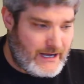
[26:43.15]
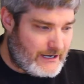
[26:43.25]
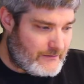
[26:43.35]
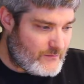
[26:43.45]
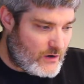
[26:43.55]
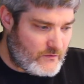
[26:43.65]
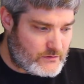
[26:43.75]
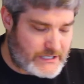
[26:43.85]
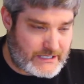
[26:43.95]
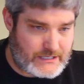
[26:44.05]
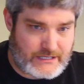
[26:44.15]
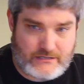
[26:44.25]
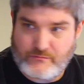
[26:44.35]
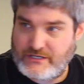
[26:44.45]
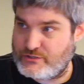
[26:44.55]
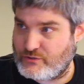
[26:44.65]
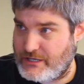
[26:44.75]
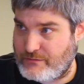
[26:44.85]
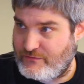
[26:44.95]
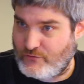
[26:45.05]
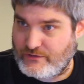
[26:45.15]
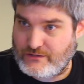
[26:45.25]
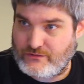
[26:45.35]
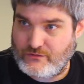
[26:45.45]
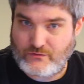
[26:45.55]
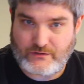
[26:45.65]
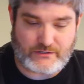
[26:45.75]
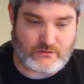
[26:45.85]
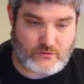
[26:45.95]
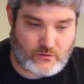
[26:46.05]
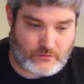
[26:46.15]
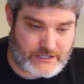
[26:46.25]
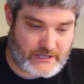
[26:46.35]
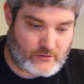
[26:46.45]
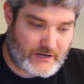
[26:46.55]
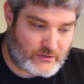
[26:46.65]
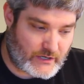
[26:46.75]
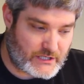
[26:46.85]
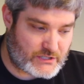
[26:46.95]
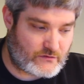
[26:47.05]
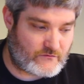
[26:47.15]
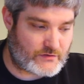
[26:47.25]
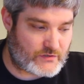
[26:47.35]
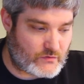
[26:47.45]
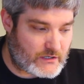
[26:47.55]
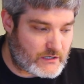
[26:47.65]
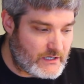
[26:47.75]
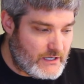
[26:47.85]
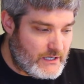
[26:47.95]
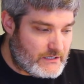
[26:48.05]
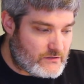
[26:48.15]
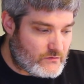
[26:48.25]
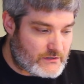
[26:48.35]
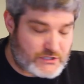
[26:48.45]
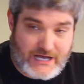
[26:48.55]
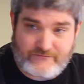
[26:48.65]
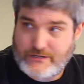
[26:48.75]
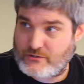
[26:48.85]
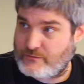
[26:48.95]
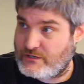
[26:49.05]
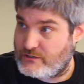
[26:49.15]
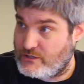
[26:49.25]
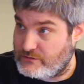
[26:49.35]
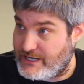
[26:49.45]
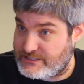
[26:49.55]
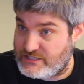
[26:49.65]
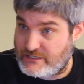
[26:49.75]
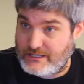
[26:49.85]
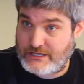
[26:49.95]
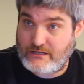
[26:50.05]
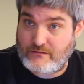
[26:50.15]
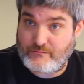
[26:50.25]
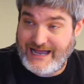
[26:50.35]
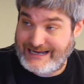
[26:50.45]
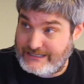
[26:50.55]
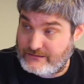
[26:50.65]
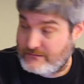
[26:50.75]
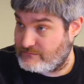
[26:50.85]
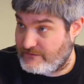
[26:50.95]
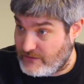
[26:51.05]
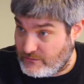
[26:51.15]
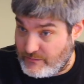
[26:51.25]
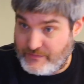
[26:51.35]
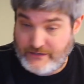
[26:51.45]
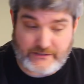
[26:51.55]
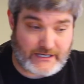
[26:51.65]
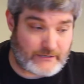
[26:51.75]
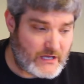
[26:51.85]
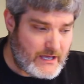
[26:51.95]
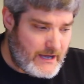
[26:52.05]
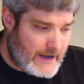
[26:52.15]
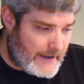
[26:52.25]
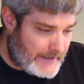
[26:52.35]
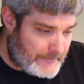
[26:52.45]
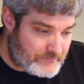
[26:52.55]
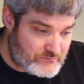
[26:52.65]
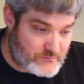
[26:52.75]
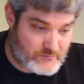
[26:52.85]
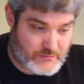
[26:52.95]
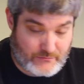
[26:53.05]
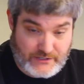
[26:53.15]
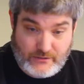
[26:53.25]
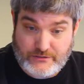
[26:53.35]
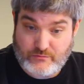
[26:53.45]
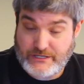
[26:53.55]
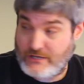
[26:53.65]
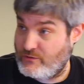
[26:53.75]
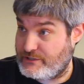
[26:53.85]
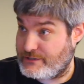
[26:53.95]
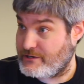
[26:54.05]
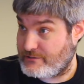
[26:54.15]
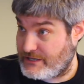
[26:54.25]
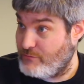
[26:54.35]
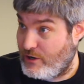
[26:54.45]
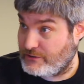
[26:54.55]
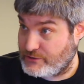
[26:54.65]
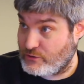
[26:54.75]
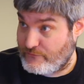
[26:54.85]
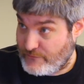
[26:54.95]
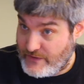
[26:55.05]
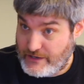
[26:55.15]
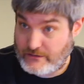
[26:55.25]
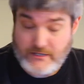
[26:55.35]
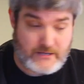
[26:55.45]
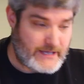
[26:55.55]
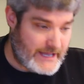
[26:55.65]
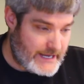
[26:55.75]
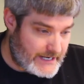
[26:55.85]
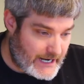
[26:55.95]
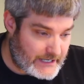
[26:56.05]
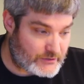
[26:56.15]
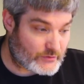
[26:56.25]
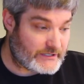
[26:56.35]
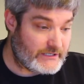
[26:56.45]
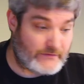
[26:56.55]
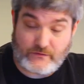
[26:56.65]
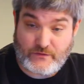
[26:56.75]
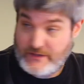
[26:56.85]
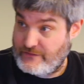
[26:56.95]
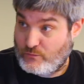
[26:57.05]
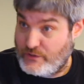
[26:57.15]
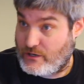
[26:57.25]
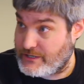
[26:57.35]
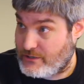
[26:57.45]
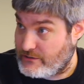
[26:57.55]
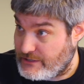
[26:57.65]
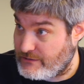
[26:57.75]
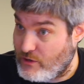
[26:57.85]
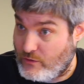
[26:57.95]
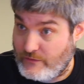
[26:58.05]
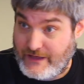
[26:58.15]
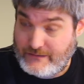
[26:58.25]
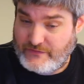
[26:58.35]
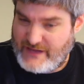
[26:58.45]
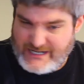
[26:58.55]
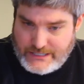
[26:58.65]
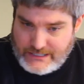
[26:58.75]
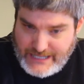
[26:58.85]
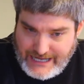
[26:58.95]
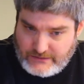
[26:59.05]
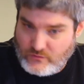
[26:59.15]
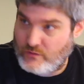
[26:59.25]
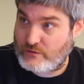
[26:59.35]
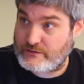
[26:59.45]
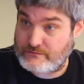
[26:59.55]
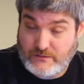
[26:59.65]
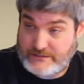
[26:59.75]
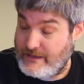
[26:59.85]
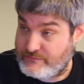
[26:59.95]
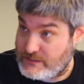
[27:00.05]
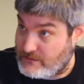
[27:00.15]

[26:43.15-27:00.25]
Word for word: Um, all those things need to be addressed before you can do you know, wholesale migration over to a to a JavaScript and a Node.js uh, backend development paradigm. Um, somebody else would say, well, you can start small and grow from there. And I agree, and we are starting small with that, but that is exactly what we're attempting to